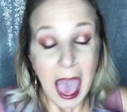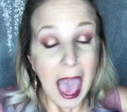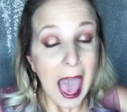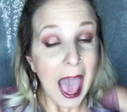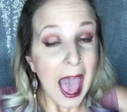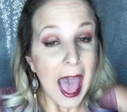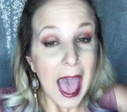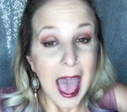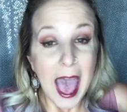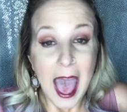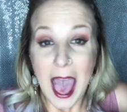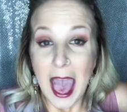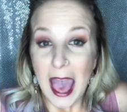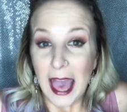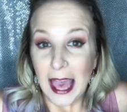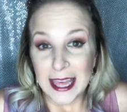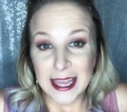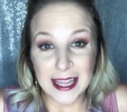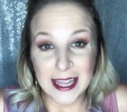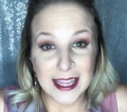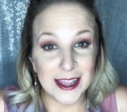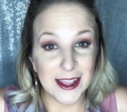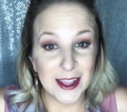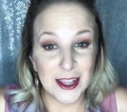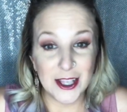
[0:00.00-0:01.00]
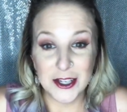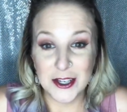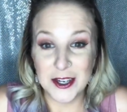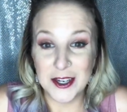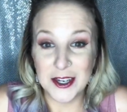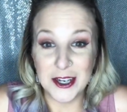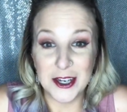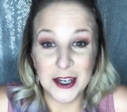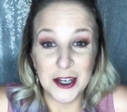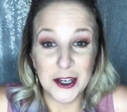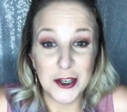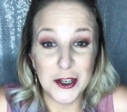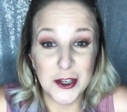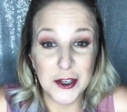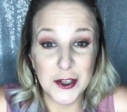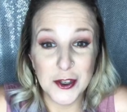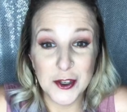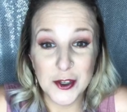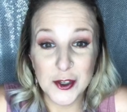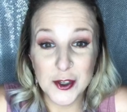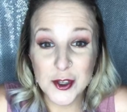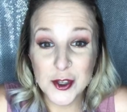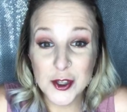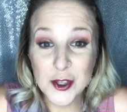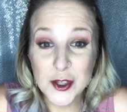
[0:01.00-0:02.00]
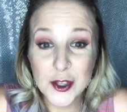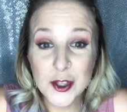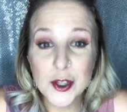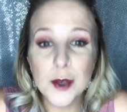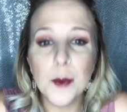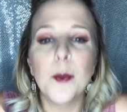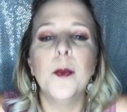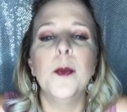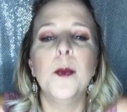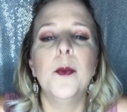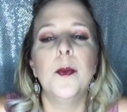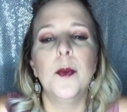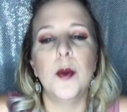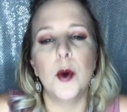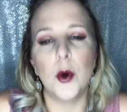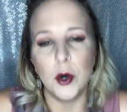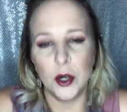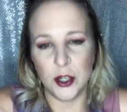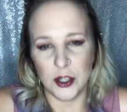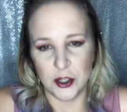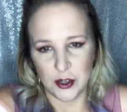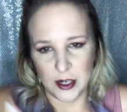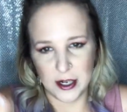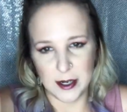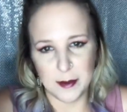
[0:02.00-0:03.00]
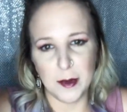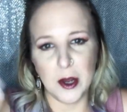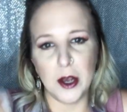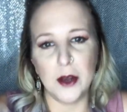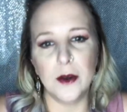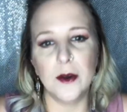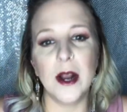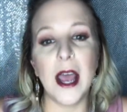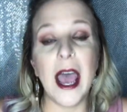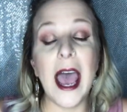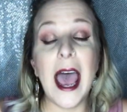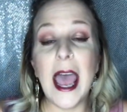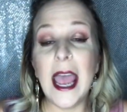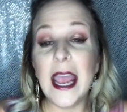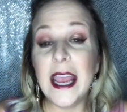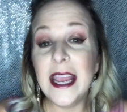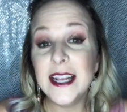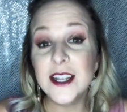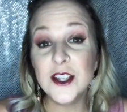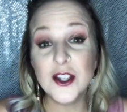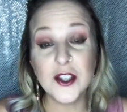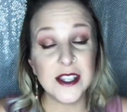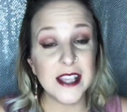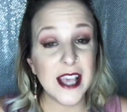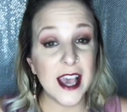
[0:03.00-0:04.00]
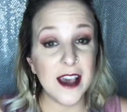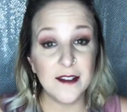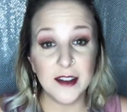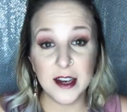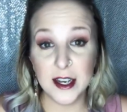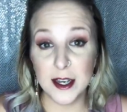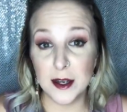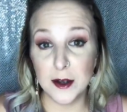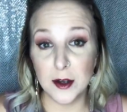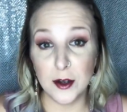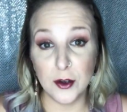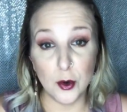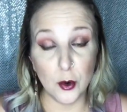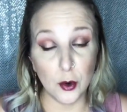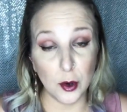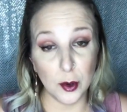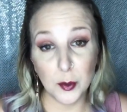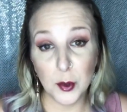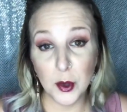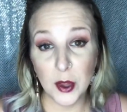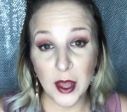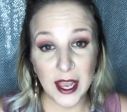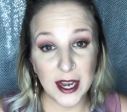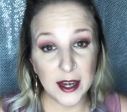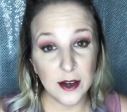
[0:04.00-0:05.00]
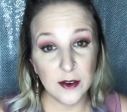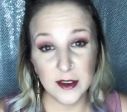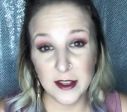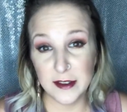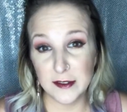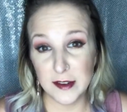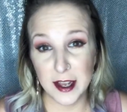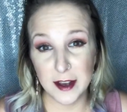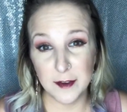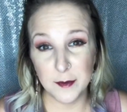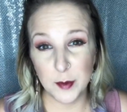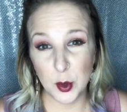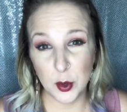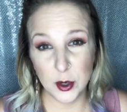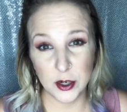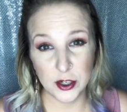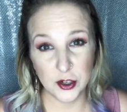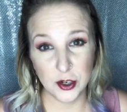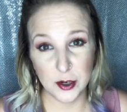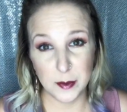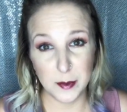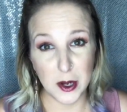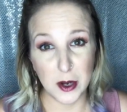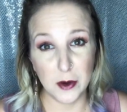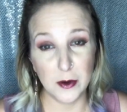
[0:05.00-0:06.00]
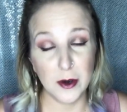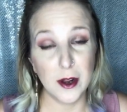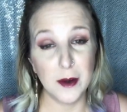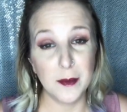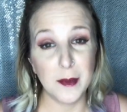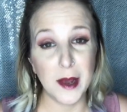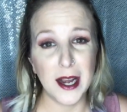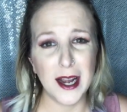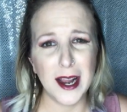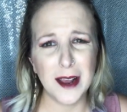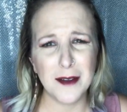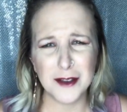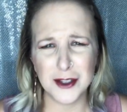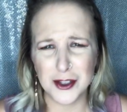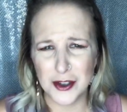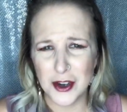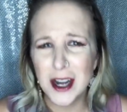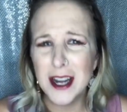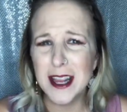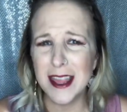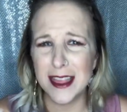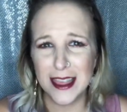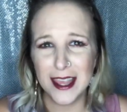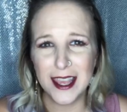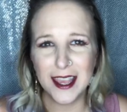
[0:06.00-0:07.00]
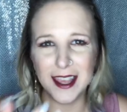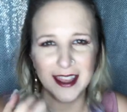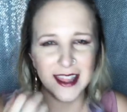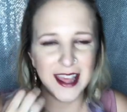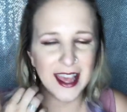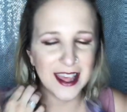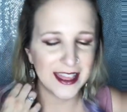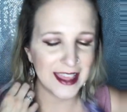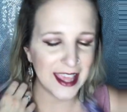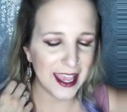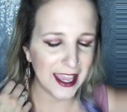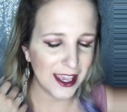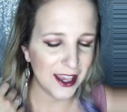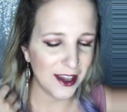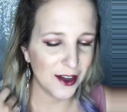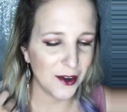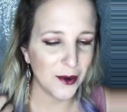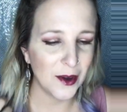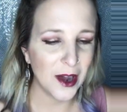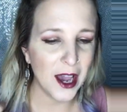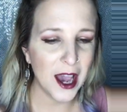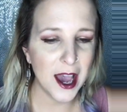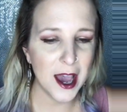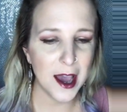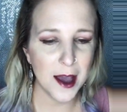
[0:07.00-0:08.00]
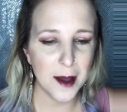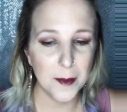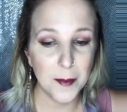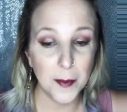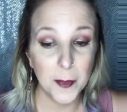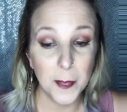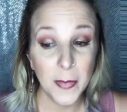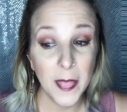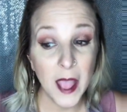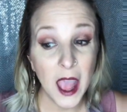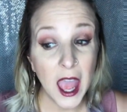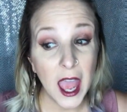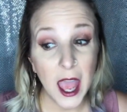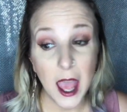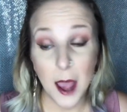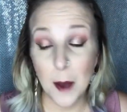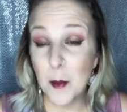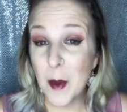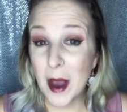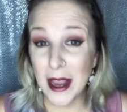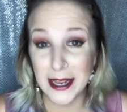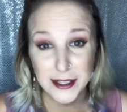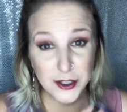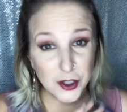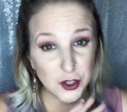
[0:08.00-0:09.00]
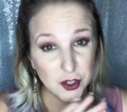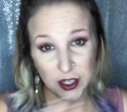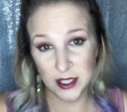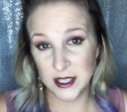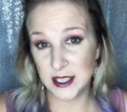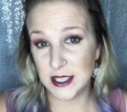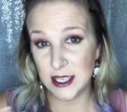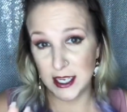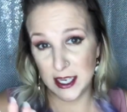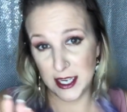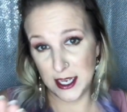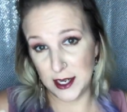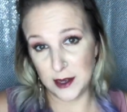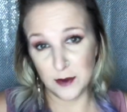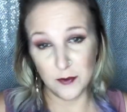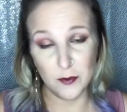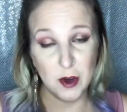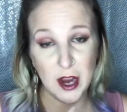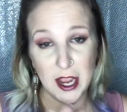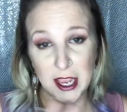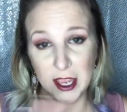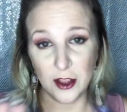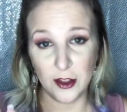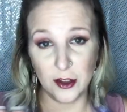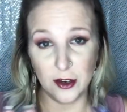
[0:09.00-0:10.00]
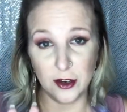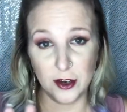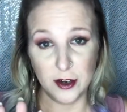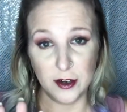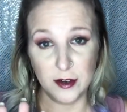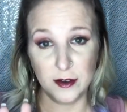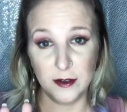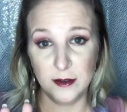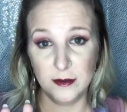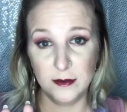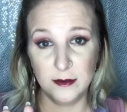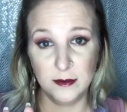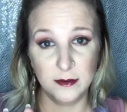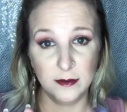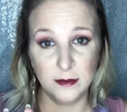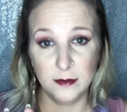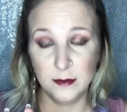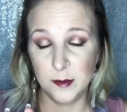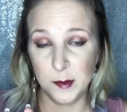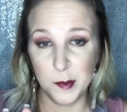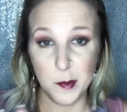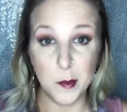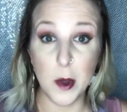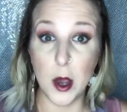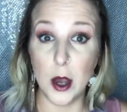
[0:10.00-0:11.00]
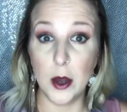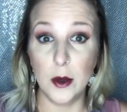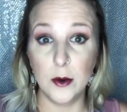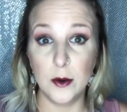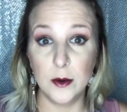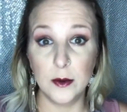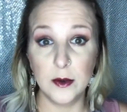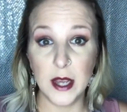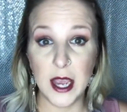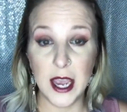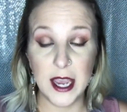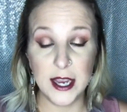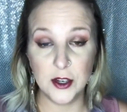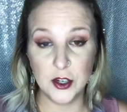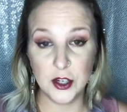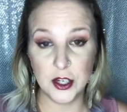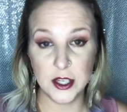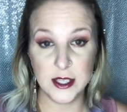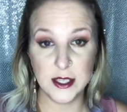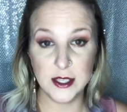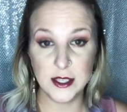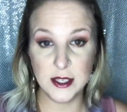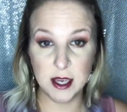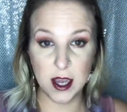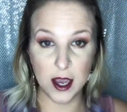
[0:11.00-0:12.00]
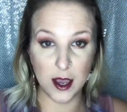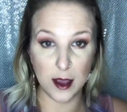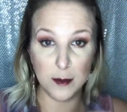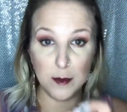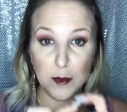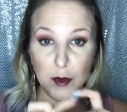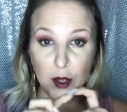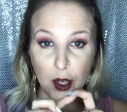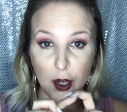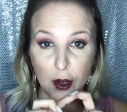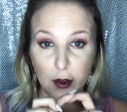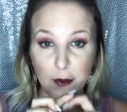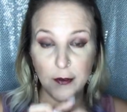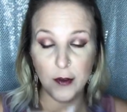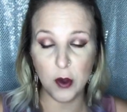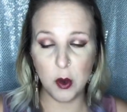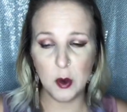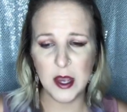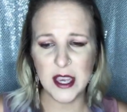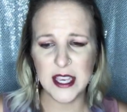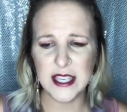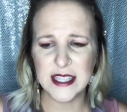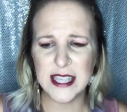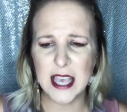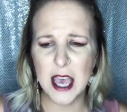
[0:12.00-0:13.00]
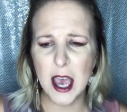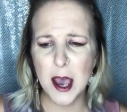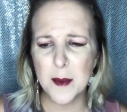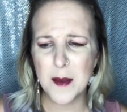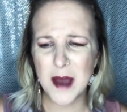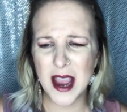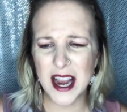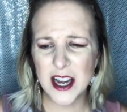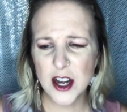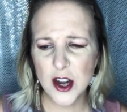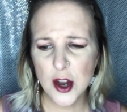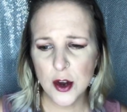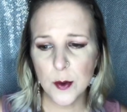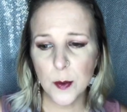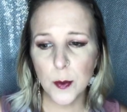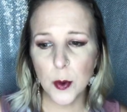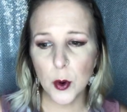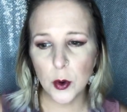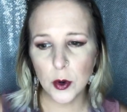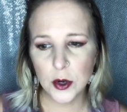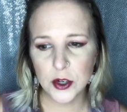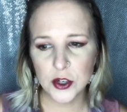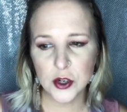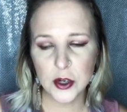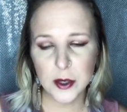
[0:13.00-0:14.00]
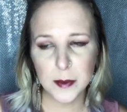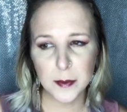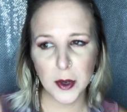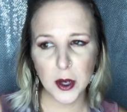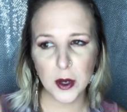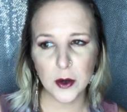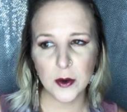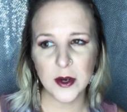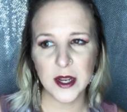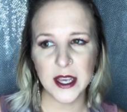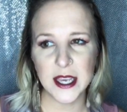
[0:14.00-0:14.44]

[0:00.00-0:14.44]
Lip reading: I look portrait mode. I just have it in normal. I don't even have portrait mode on mine. I was trying to think of that. Thank you. Mine's just in regular mode. I just, you know, focus. I know portrait mode